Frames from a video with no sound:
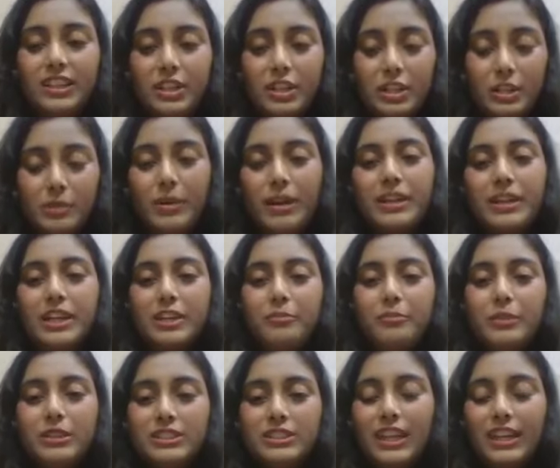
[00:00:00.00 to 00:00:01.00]
derma
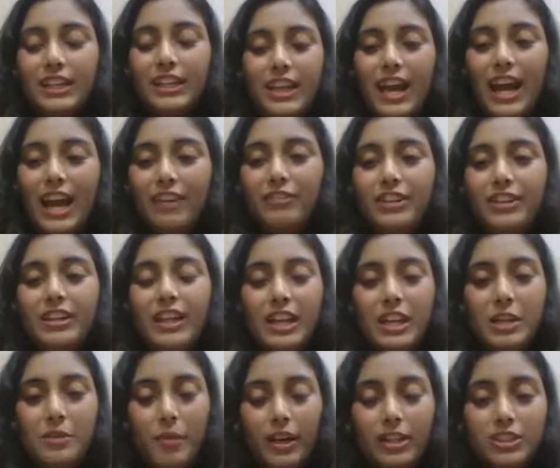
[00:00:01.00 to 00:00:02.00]
DNBs that they have in
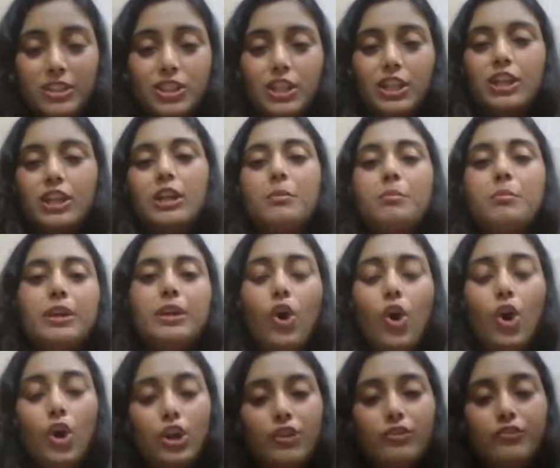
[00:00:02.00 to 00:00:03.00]
Delhi much, but
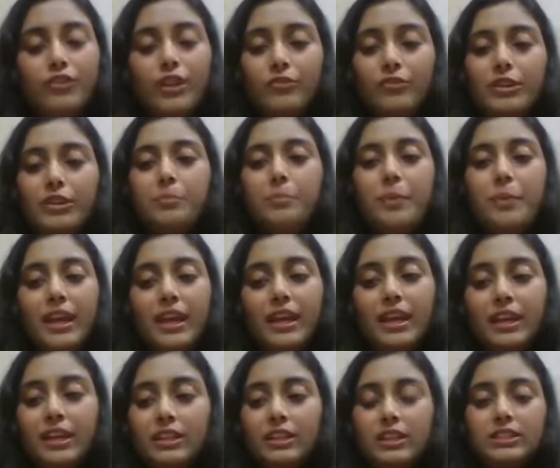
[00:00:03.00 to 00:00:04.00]
all of them were
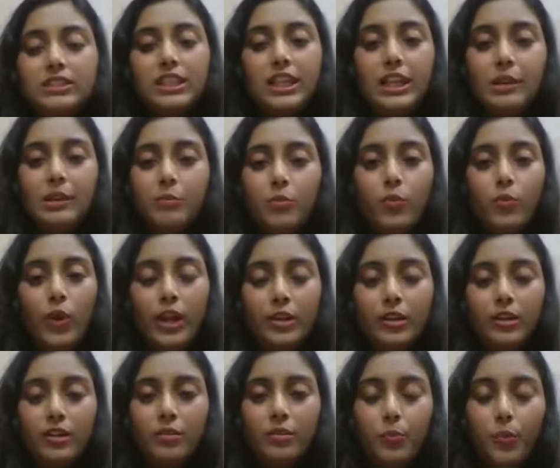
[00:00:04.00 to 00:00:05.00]
paying the same
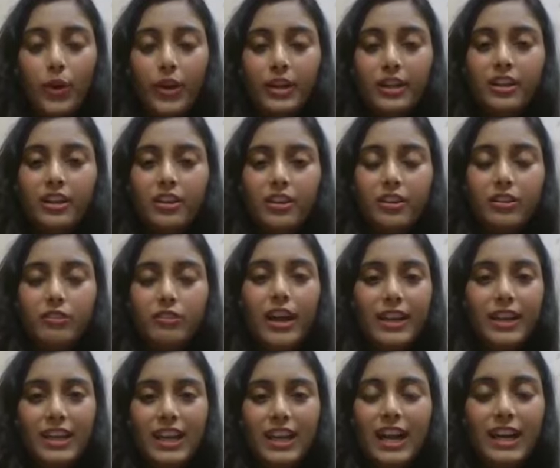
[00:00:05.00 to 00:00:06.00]

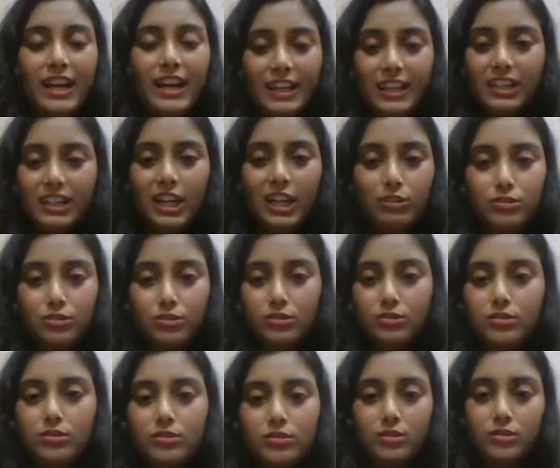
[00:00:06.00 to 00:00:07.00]
1.1 lakh
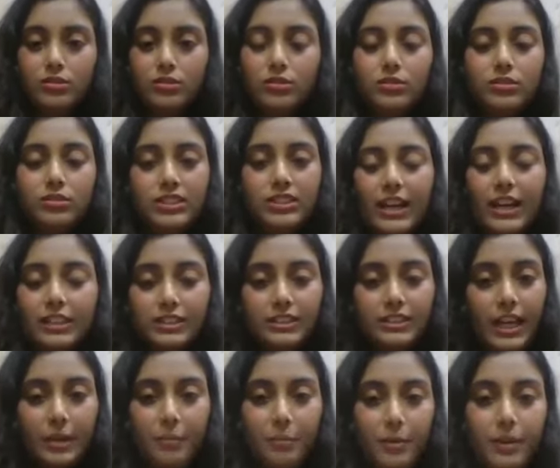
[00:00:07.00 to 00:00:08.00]
18,000
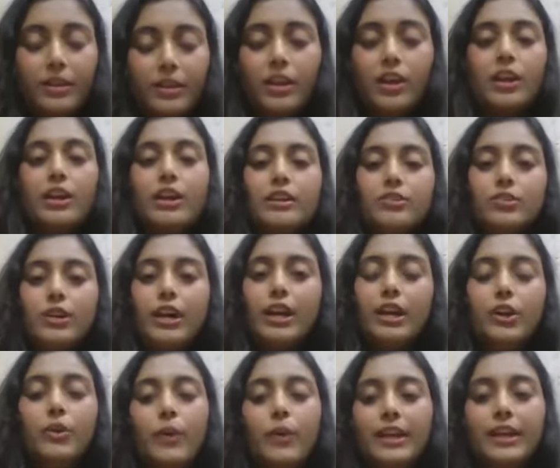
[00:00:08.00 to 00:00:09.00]
stipend. So I
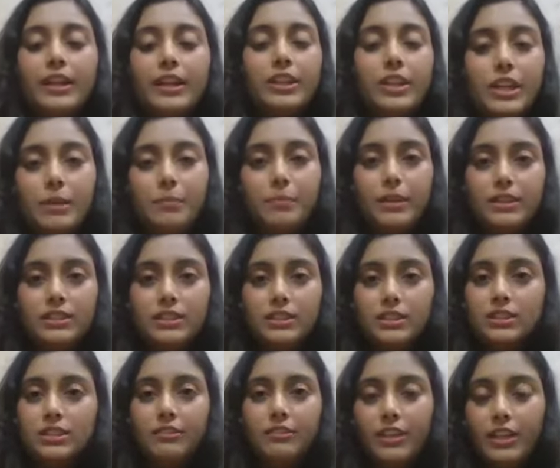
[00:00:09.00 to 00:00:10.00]
inquired at three places.
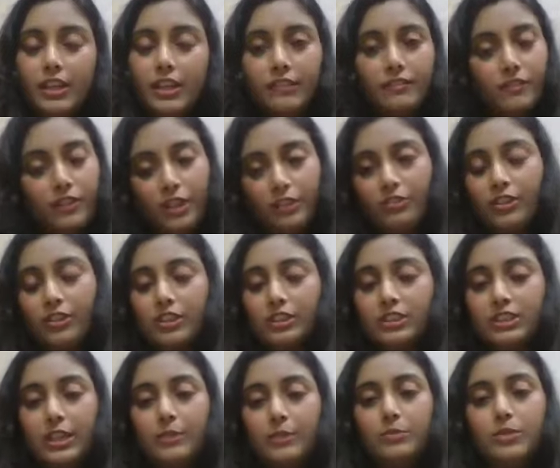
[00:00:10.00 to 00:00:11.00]
They were giving the
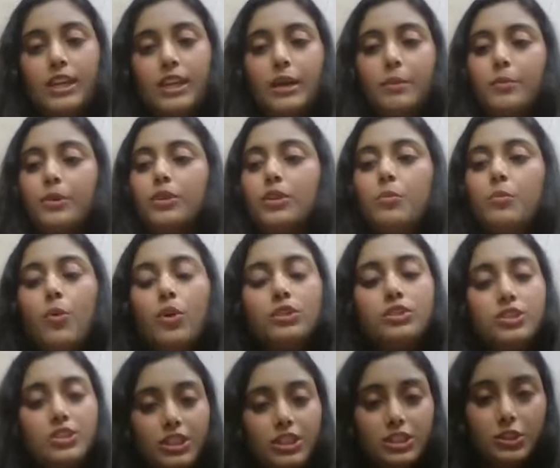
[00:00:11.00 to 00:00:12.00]
same stipend. The bond
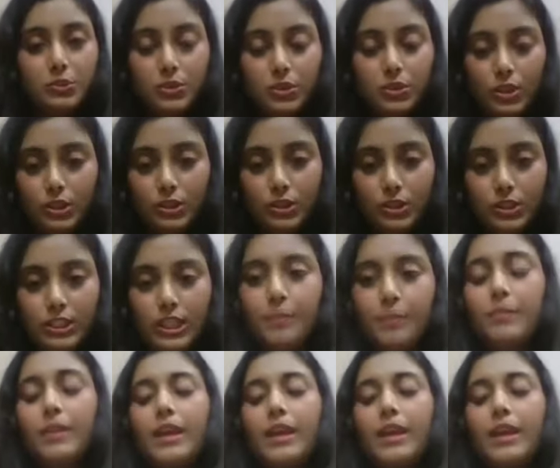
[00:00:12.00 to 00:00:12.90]
structure was also same,